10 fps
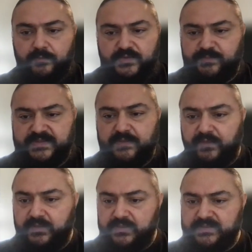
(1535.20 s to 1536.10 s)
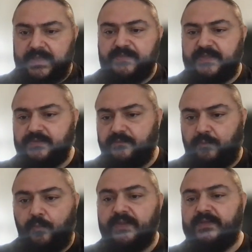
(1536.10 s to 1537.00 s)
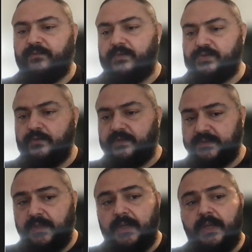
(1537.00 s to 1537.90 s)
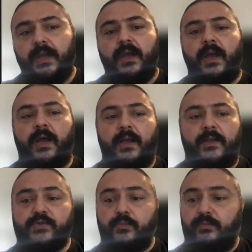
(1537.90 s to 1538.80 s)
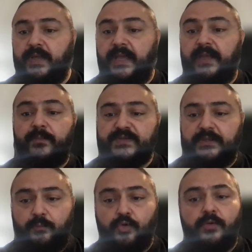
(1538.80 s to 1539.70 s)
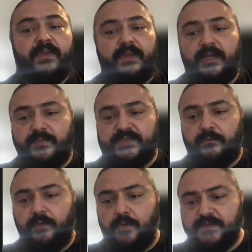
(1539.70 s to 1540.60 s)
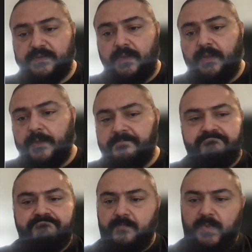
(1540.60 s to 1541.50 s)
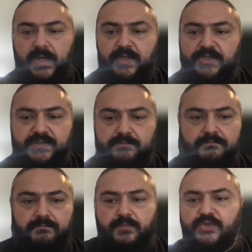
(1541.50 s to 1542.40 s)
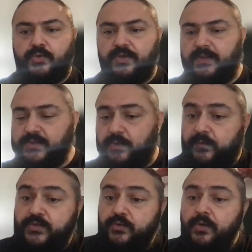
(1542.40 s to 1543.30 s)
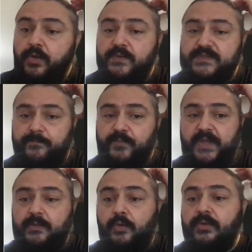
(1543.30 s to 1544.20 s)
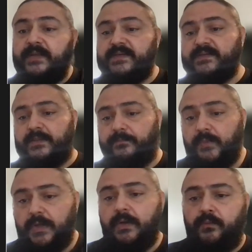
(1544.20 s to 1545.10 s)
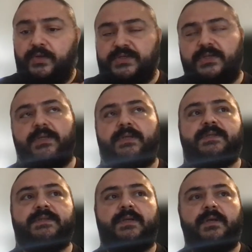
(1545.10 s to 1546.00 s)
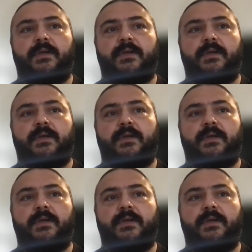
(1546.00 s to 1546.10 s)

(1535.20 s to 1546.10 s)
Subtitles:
specific subsets from one different service. And so 90%, more than 90% of logs are just stored. So if you store logs in an online system, which is